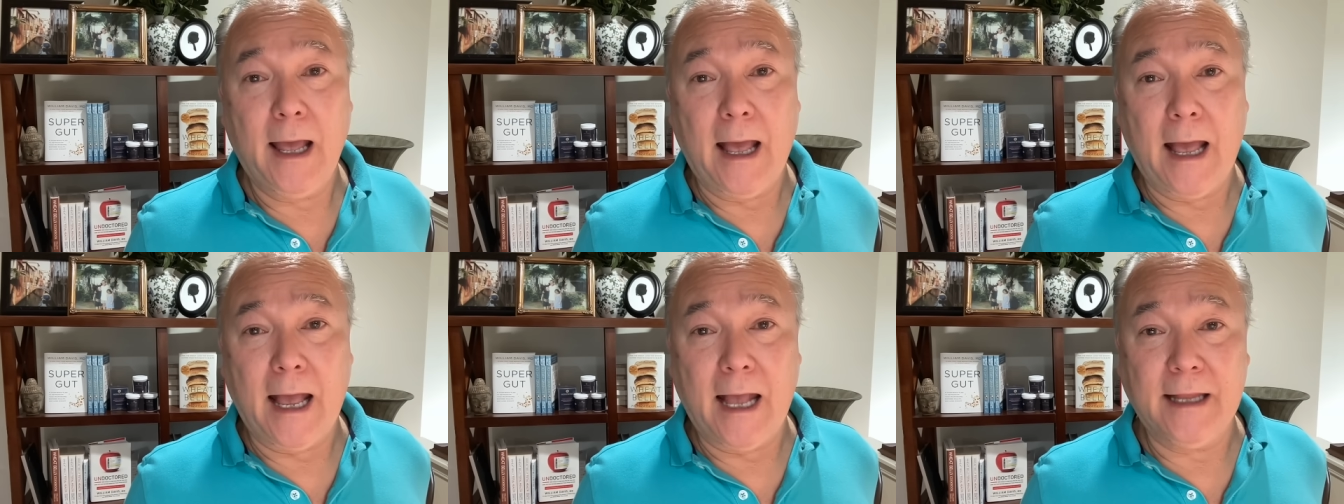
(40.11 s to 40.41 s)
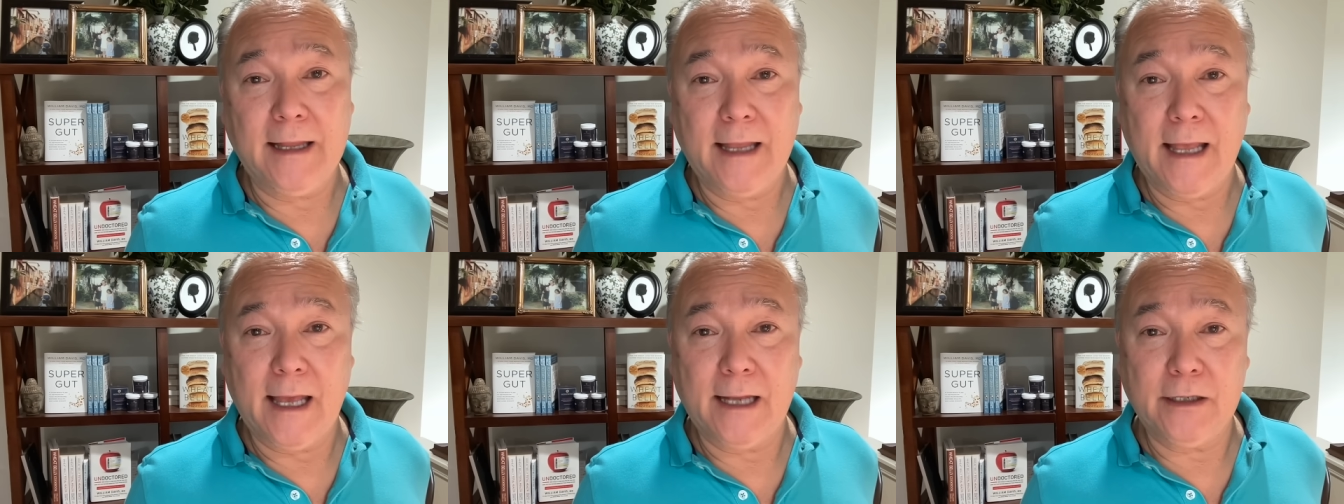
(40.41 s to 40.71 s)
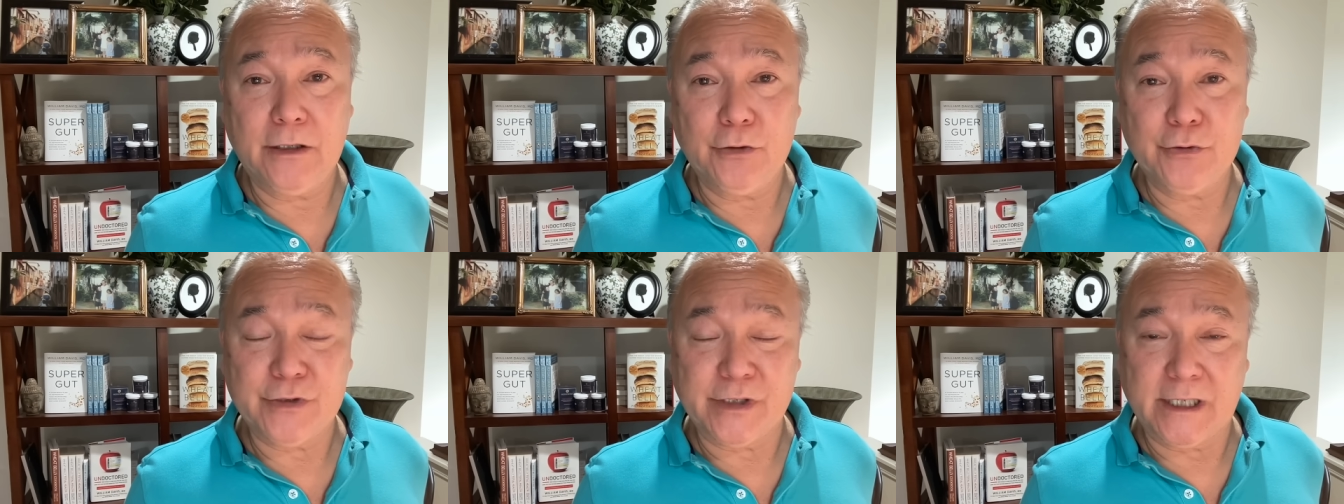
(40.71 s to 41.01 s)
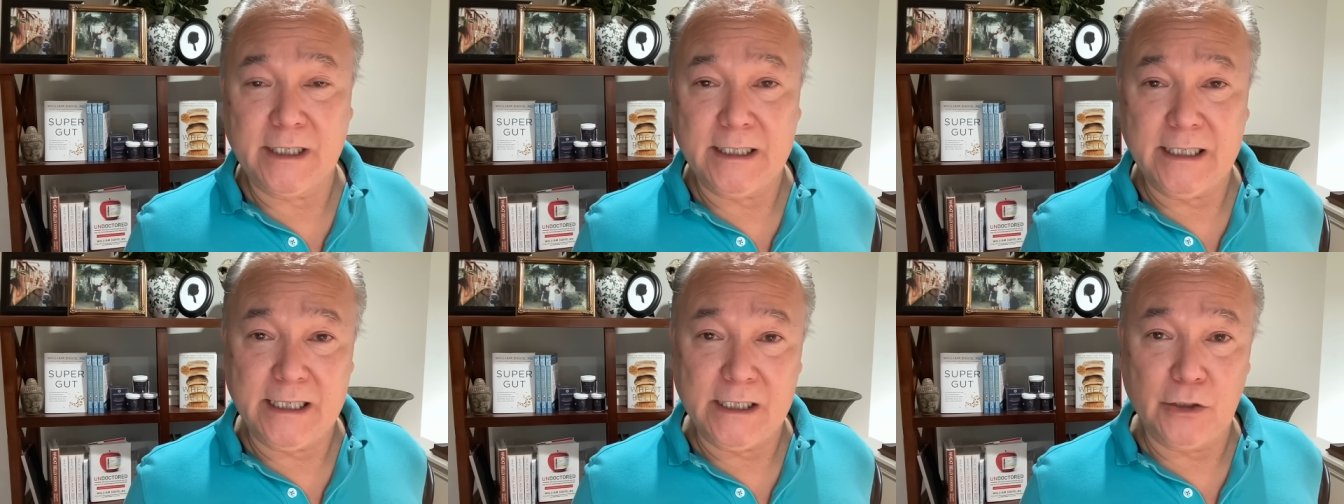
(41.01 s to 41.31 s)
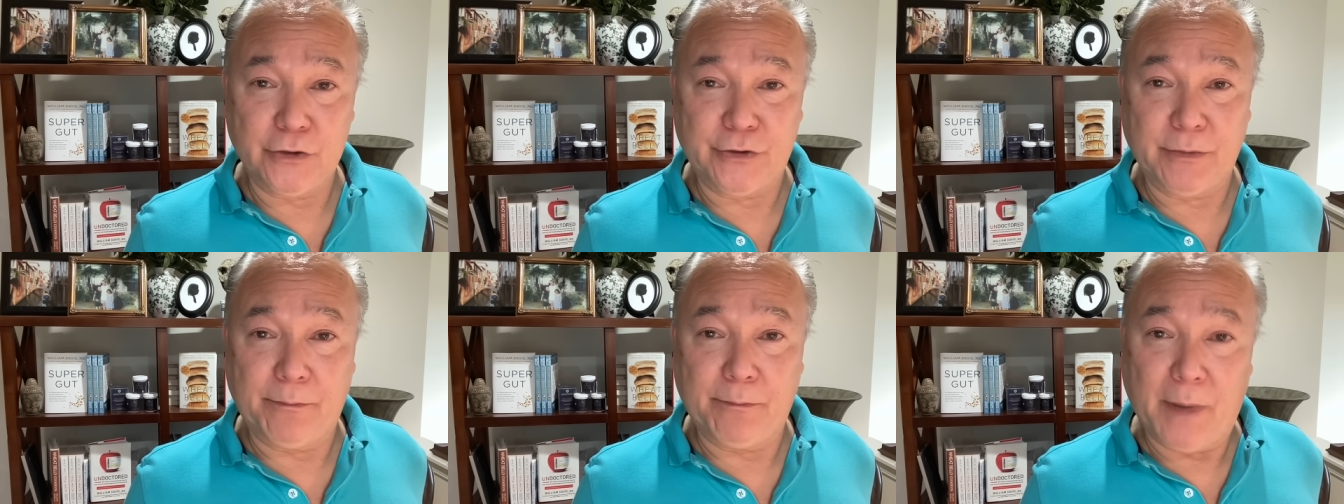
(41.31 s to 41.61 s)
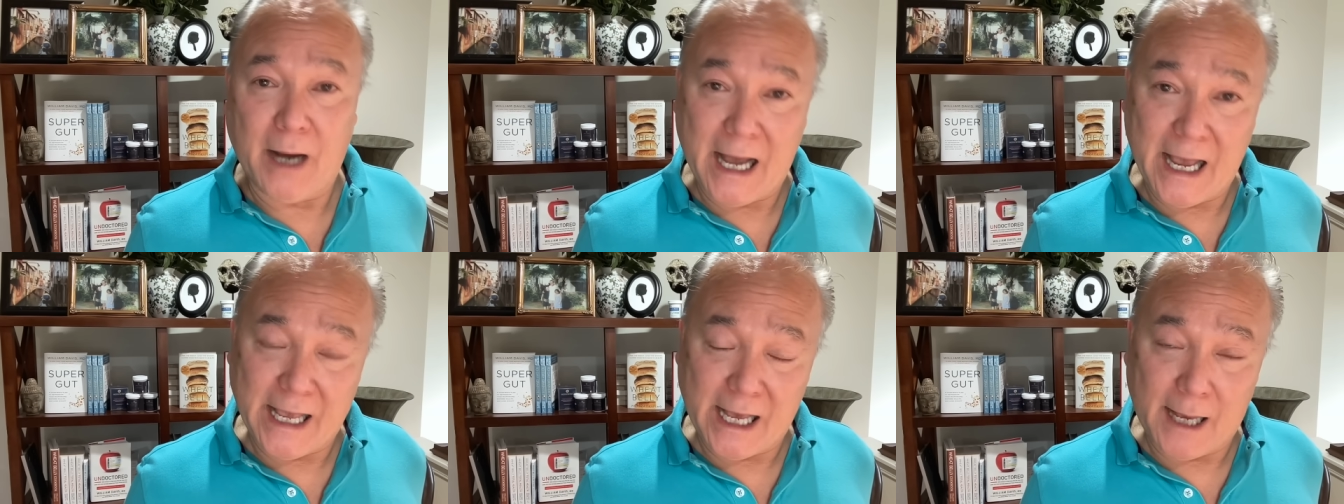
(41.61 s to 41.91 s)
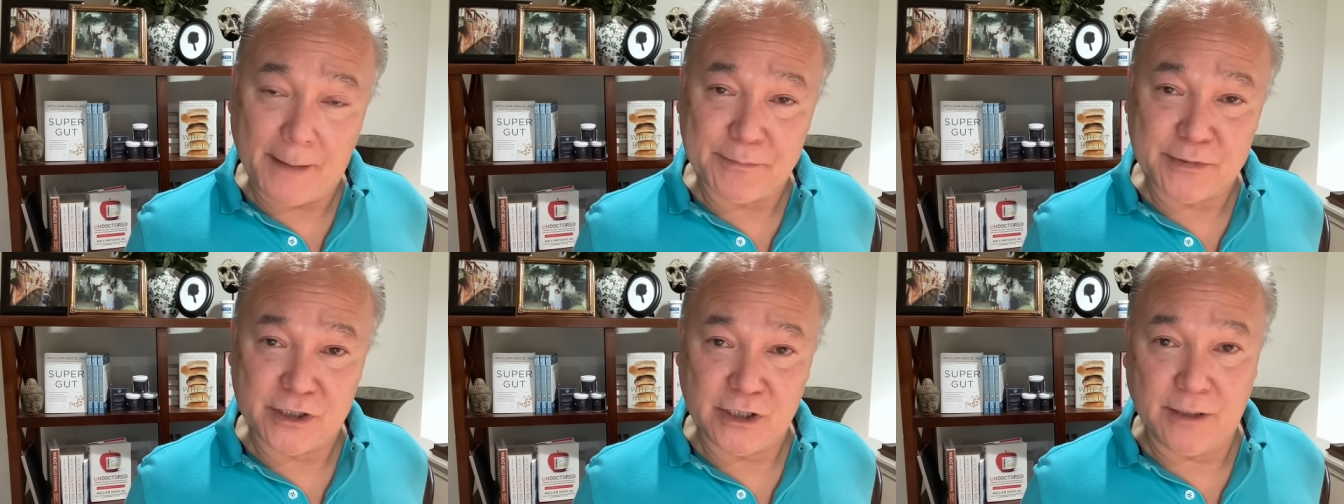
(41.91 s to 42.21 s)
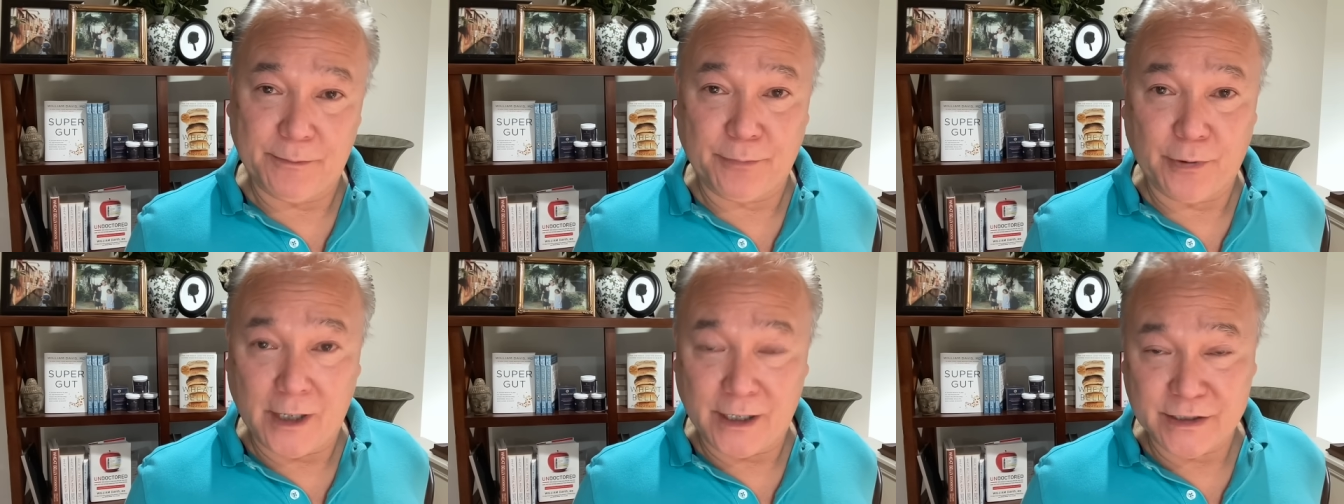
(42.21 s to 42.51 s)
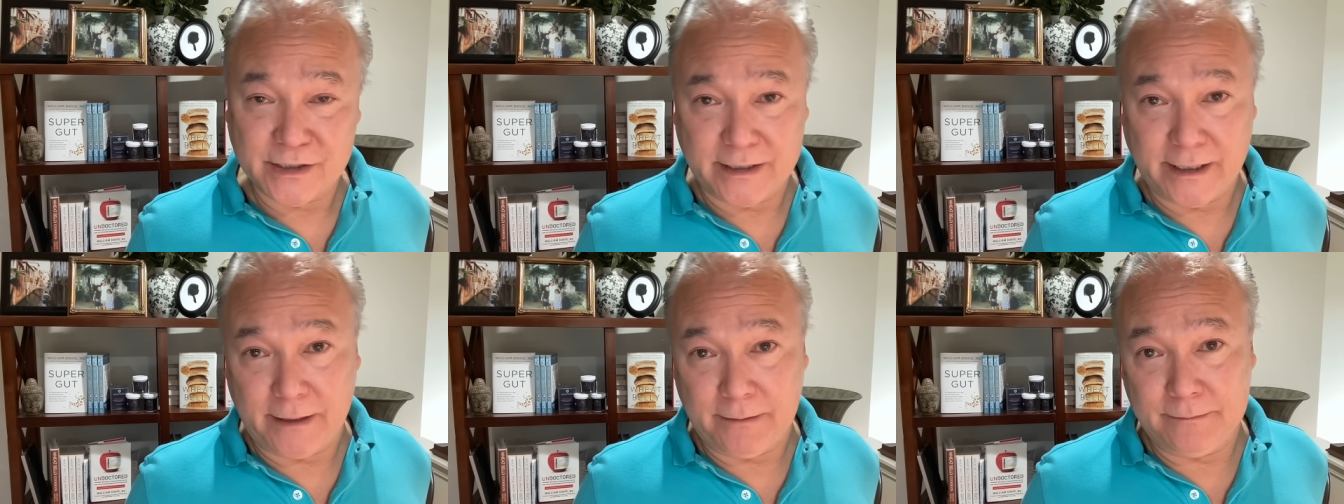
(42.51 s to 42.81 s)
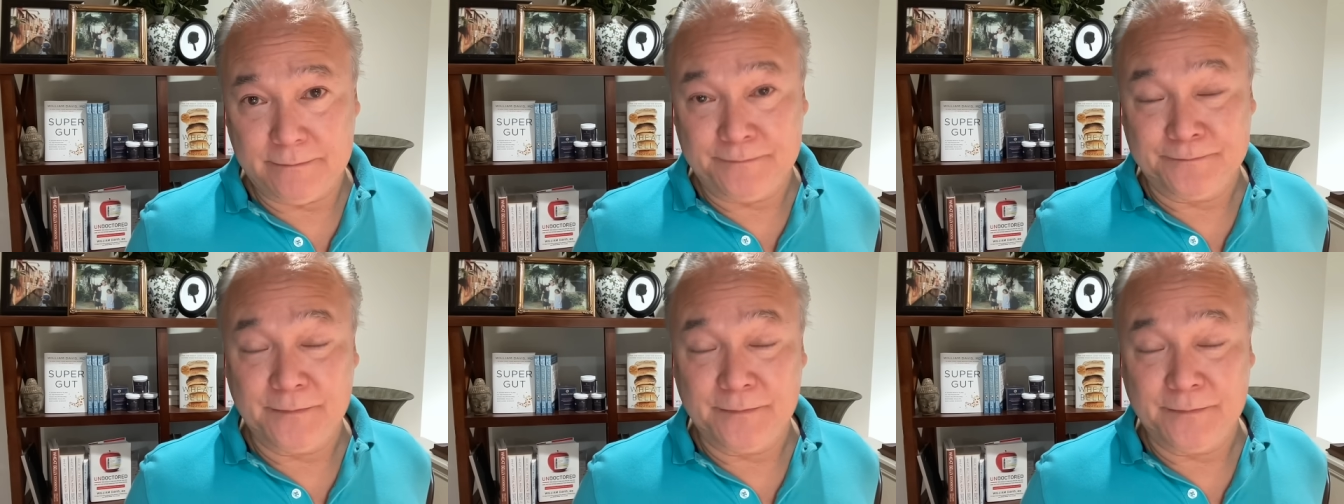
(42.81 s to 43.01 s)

and then using a needle to biopsy the prostate